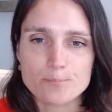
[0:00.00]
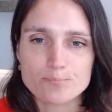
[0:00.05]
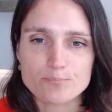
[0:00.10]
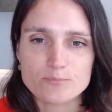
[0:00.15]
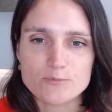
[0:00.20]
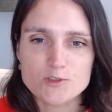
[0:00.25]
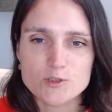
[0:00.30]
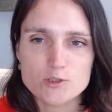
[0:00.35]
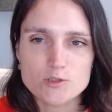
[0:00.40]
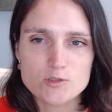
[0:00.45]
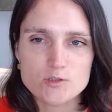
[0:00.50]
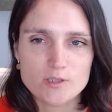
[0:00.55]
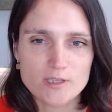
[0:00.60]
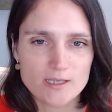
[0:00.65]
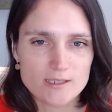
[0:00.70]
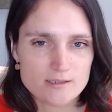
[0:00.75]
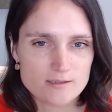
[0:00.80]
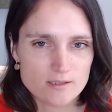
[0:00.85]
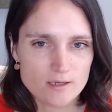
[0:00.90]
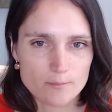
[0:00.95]
Just to
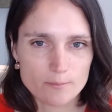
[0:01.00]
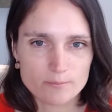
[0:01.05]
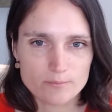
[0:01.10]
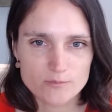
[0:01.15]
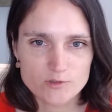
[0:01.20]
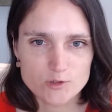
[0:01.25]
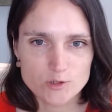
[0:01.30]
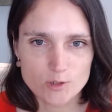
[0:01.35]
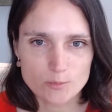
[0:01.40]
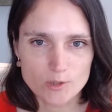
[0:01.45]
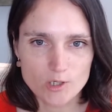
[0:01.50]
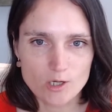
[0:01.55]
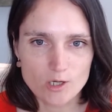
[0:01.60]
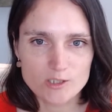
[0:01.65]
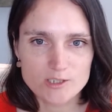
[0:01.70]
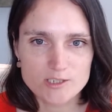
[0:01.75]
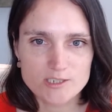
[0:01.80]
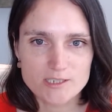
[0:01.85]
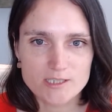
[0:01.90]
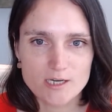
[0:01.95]
get some
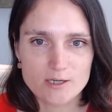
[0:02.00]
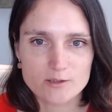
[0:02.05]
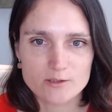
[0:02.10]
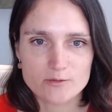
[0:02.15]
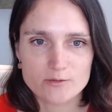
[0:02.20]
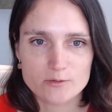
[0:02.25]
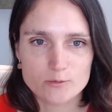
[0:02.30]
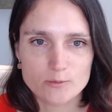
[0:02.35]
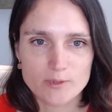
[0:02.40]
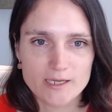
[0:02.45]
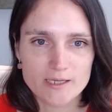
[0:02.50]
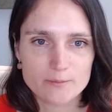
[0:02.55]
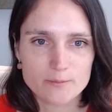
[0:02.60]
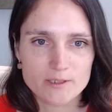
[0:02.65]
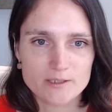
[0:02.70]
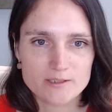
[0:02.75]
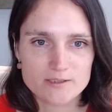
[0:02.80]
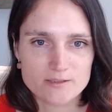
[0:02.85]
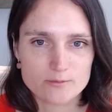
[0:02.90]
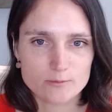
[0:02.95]
terminology out of the way,
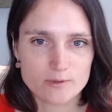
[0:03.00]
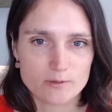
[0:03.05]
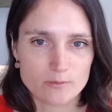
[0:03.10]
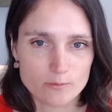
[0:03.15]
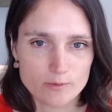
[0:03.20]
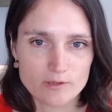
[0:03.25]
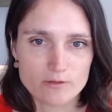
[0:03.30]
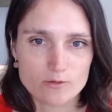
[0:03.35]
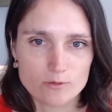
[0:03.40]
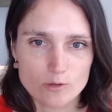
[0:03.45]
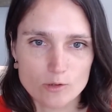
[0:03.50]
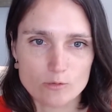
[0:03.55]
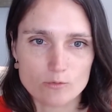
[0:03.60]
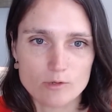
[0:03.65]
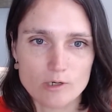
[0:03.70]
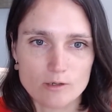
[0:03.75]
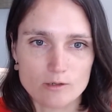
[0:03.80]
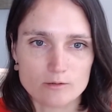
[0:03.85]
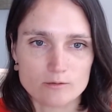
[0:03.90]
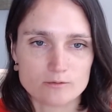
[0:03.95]
because we throw
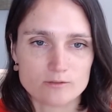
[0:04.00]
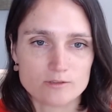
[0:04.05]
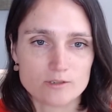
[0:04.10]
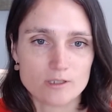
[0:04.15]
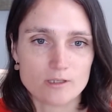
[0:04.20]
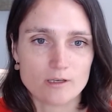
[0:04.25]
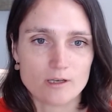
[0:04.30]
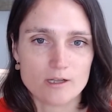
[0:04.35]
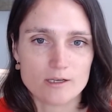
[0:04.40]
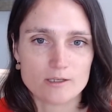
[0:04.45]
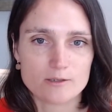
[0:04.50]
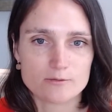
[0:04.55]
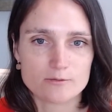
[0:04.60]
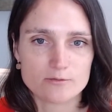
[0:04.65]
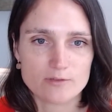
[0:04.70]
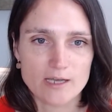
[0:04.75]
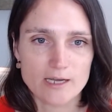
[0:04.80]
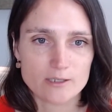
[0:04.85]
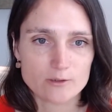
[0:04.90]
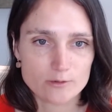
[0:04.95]
around a lot of
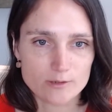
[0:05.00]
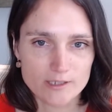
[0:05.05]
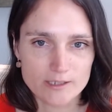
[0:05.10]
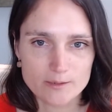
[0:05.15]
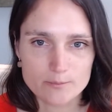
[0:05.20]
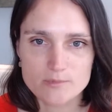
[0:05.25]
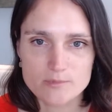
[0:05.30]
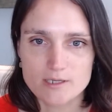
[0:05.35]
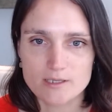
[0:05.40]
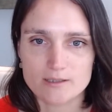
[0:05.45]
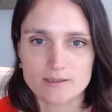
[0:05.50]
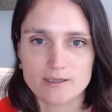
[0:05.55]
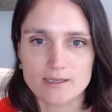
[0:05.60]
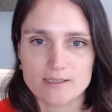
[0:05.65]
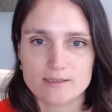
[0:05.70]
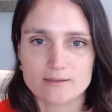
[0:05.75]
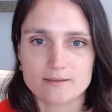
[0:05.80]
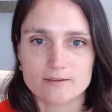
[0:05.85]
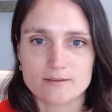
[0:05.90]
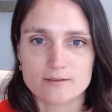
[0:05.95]
acronyms
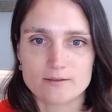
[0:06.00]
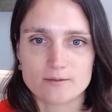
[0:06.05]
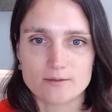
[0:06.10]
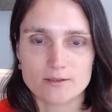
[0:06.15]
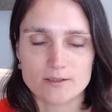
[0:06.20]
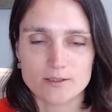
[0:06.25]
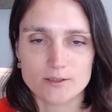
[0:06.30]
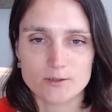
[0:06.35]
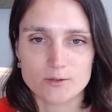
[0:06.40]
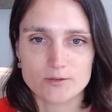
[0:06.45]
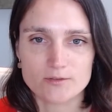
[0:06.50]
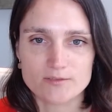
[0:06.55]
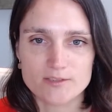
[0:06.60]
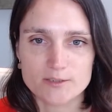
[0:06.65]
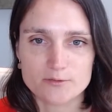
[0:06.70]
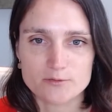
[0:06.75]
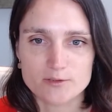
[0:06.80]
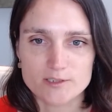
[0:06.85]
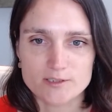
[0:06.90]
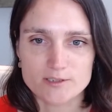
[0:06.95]
and
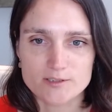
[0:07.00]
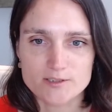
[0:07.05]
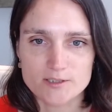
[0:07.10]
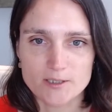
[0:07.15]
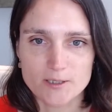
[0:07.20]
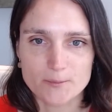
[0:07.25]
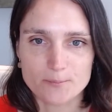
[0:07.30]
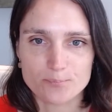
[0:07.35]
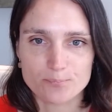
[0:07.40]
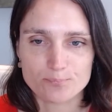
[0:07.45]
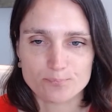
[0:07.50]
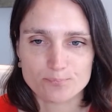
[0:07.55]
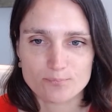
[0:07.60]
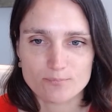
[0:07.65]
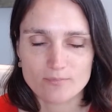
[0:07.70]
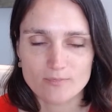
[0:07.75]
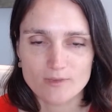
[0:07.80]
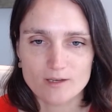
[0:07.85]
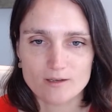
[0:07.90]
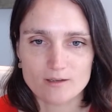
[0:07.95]
different
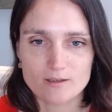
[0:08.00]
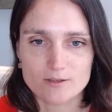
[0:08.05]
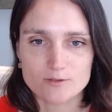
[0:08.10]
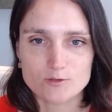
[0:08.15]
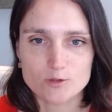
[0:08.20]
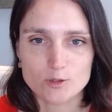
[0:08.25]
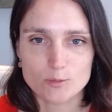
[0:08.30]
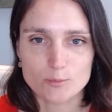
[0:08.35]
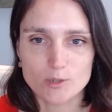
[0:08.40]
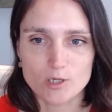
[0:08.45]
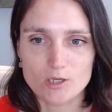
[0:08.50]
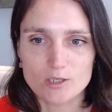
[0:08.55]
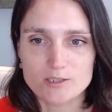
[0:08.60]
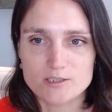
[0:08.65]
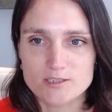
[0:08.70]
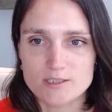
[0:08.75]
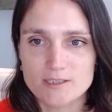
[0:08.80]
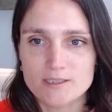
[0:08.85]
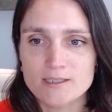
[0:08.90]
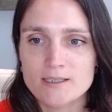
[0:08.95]

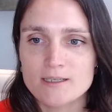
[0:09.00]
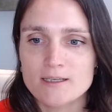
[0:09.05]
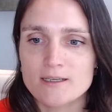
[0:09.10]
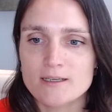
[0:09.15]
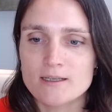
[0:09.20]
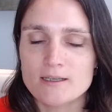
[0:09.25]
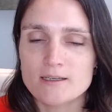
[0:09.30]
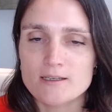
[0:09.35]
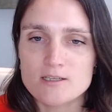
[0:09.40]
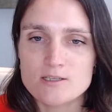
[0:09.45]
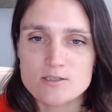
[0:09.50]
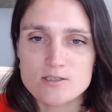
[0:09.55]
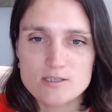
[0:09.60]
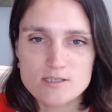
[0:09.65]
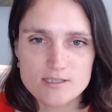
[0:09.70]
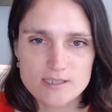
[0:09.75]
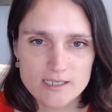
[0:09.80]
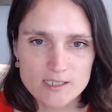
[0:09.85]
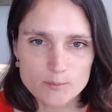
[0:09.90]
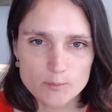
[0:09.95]
terminology.
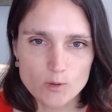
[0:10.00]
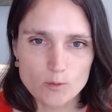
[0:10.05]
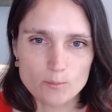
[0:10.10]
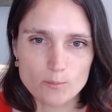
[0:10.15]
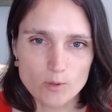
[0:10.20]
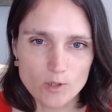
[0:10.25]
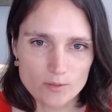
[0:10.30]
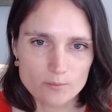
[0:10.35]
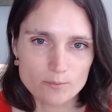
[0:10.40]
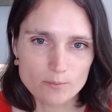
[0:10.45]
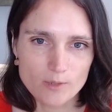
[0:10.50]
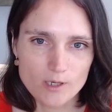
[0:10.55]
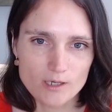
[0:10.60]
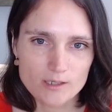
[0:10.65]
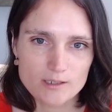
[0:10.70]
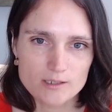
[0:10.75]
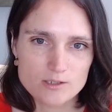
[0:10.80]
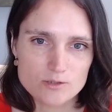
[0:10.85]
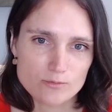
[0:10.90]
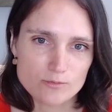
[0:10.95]
Sustainable bond
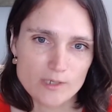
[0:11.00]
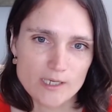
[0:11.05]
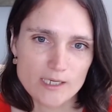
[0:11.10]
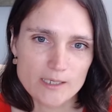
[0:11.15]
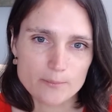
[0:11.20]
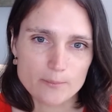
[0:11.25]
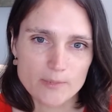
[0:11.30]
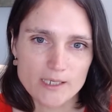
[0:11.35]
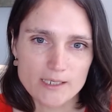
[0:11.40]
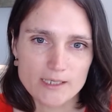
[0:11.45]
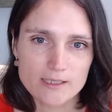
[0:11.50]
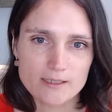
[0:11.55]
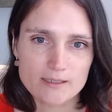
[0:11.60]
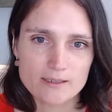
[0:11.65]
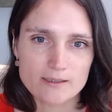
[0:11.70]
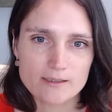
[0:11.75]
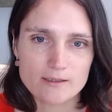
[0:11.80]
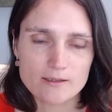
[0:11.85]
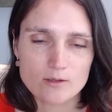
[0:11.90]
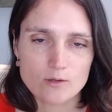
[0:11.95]
markets really
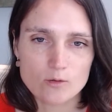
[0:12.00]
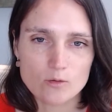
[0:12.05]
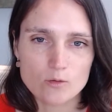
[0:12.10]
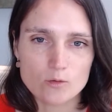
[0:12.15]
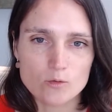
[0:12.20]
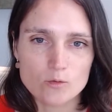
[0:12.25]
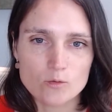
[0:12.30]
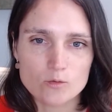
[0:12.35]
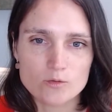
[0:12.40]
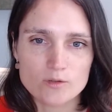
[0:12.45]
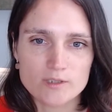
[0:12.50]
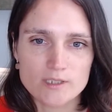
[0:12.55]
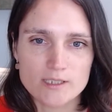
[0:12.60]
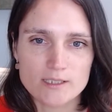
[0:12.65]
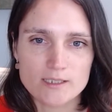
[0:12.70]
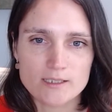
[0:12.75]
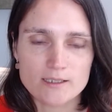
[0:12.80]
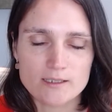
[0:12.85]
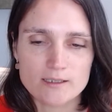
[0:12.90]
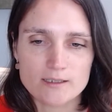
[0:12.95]
mean all
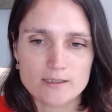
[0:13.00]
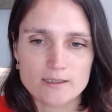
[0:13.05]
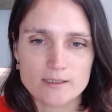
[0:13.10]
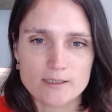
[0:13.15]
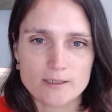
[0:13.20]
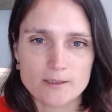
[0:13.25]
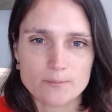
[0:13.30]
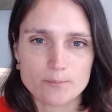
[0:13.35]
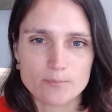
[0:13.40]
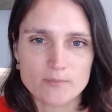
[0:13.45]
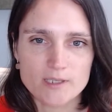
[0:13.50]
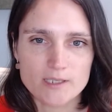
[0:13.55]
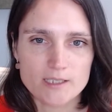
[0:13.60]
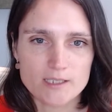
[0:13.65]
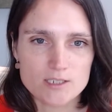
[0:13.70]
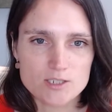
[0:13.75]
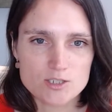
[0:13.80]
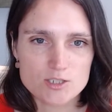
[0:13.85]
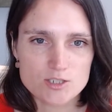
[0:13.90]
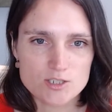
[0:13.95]
the
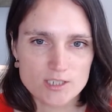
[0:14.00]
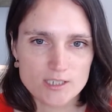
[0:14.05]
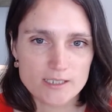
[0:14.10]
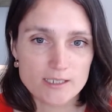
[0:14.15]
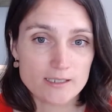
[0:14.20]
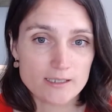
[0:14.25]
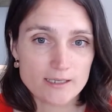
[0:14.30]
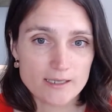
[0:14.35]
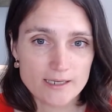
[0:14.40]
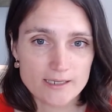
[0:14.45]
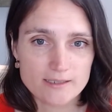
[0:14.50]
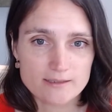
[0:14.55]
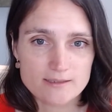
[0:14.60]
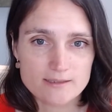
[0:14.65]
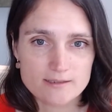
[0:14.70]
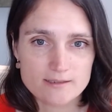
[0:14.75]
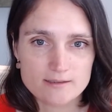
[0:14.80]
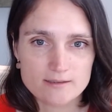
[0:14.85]
ESG linked